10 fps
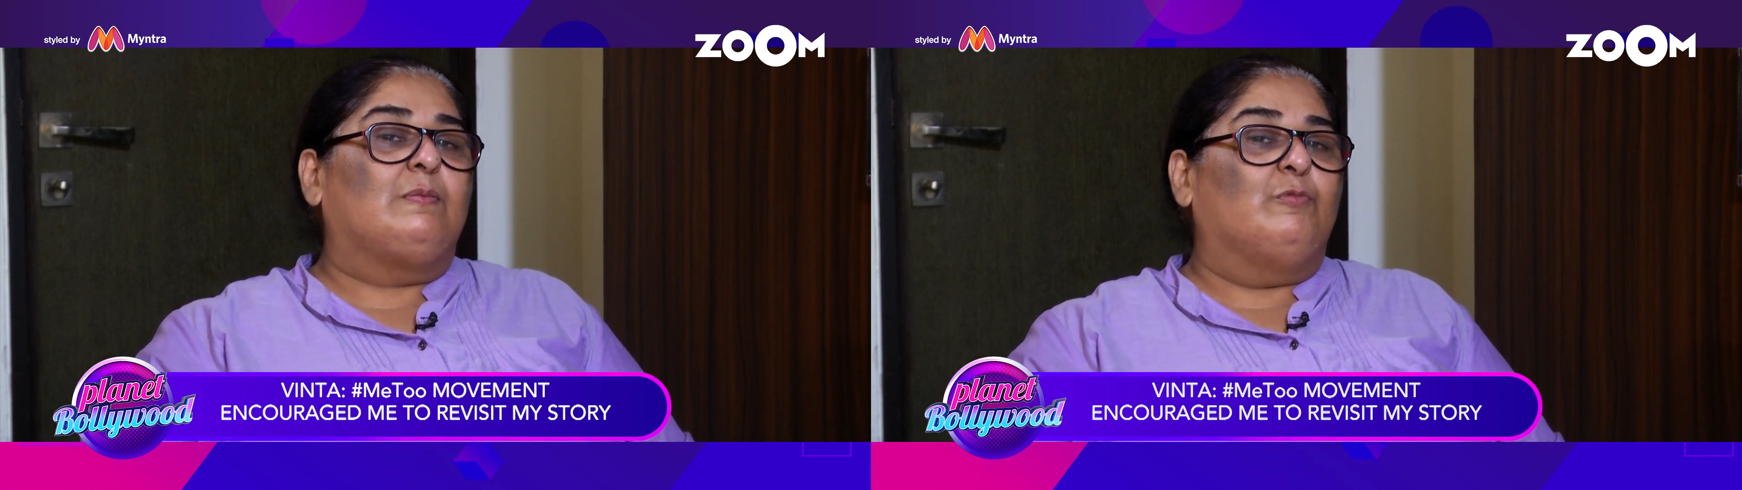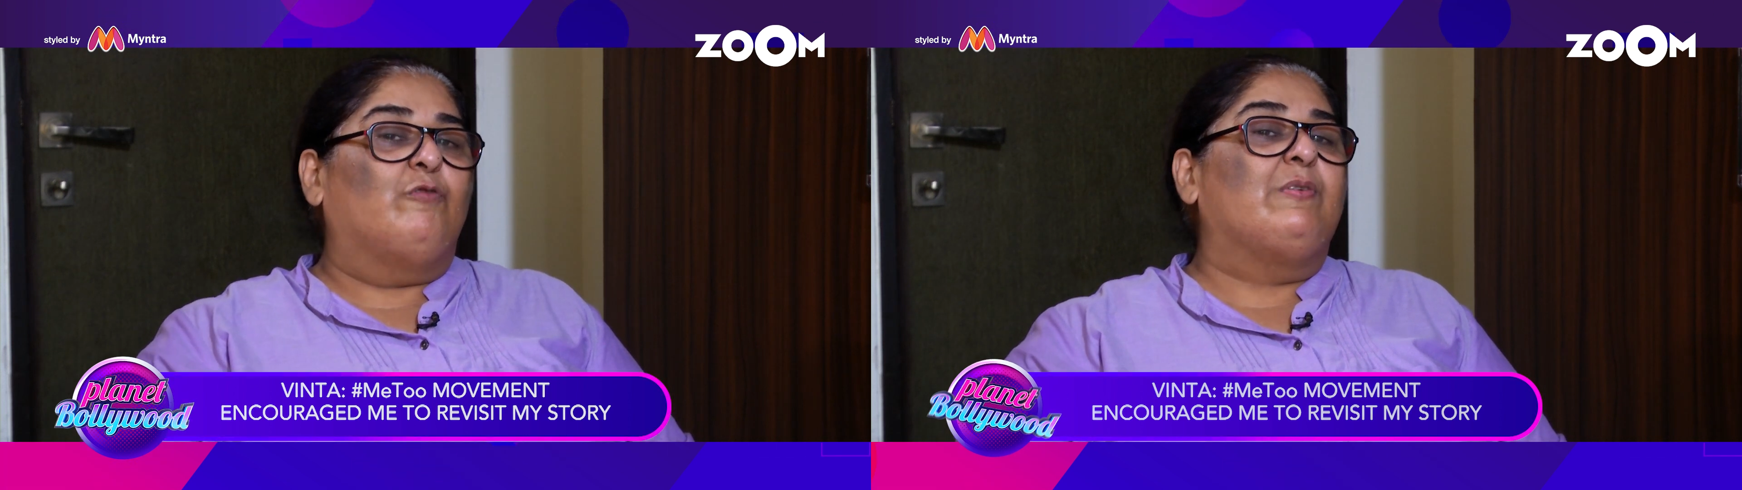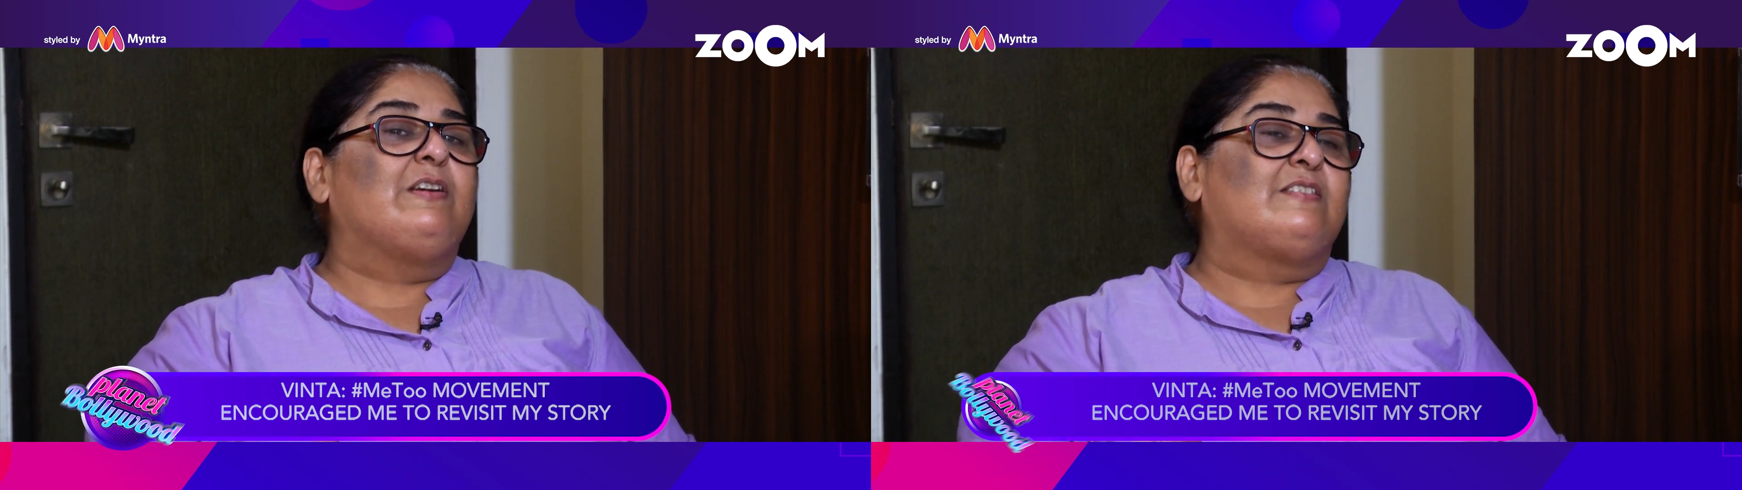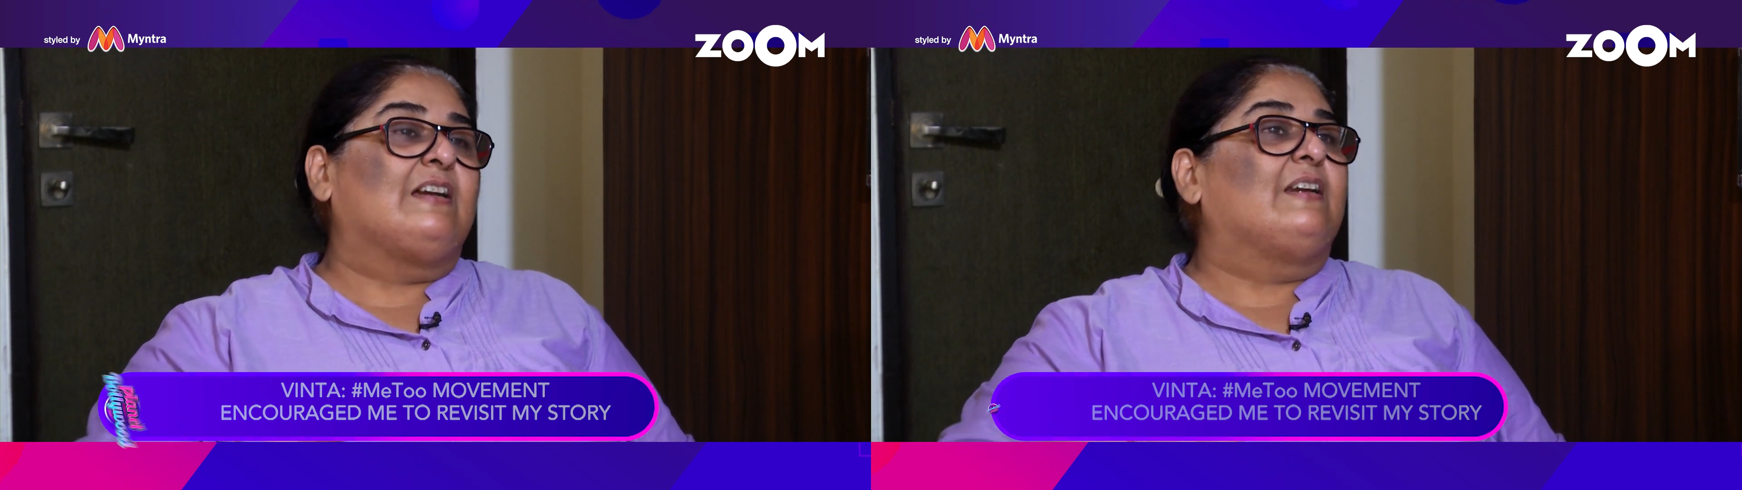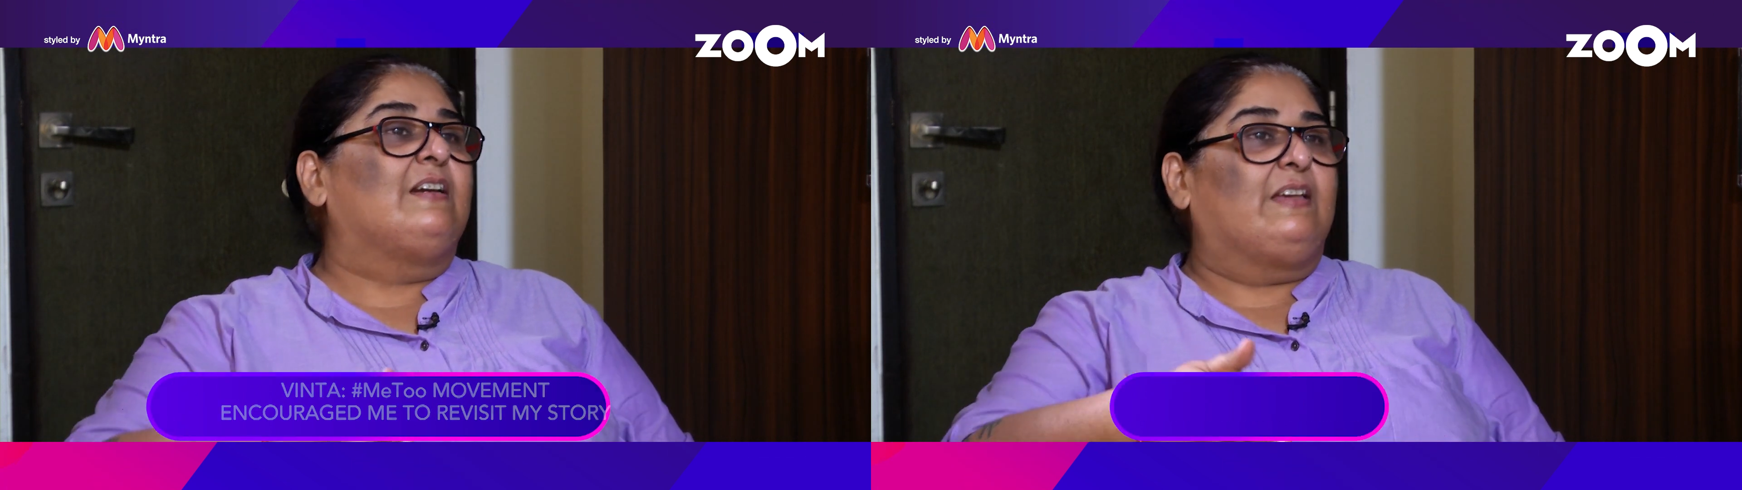movement
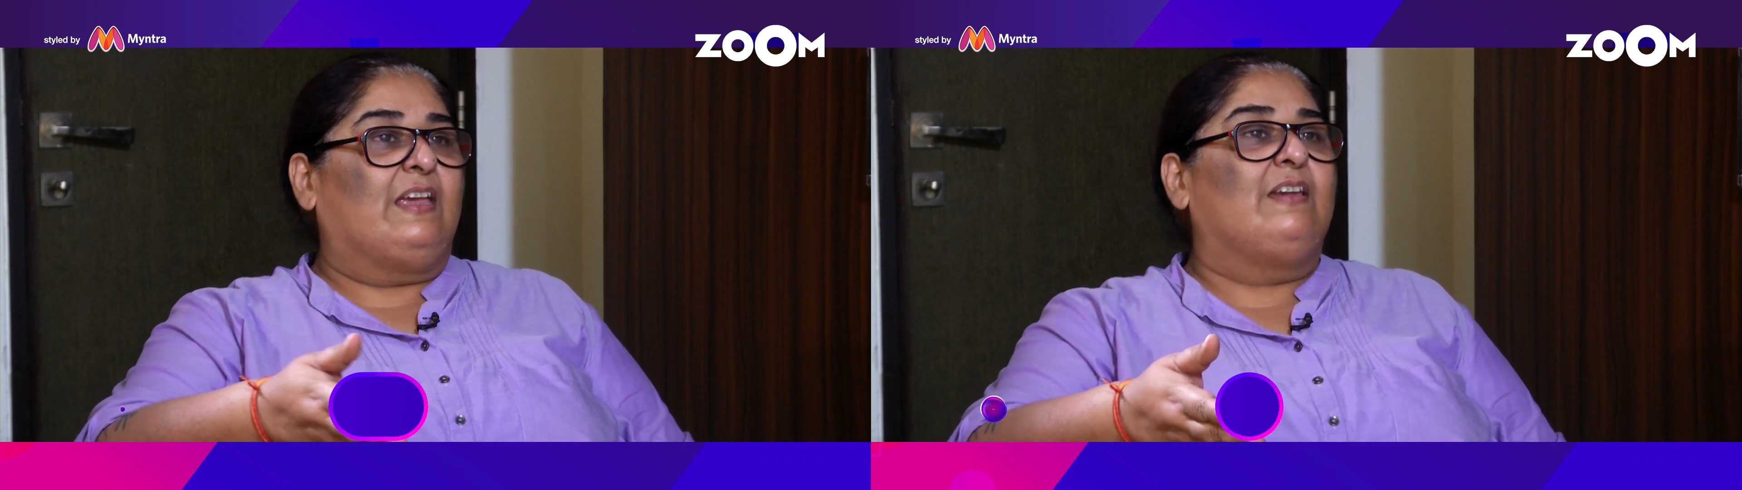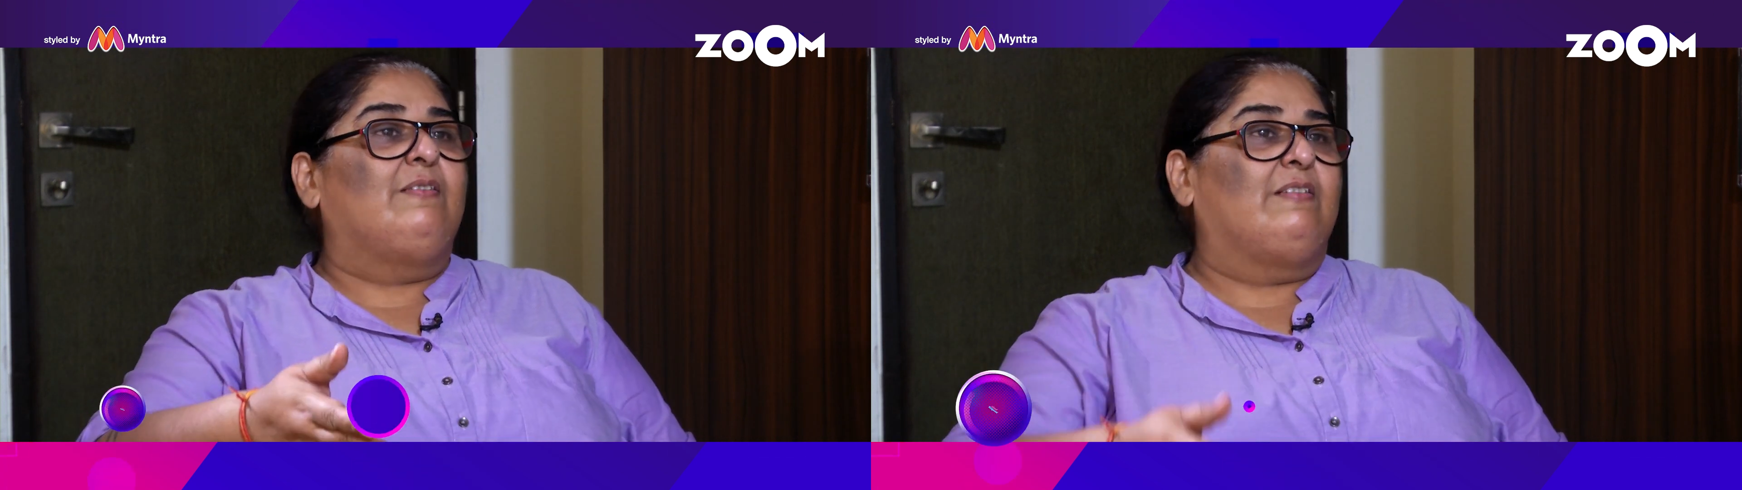started again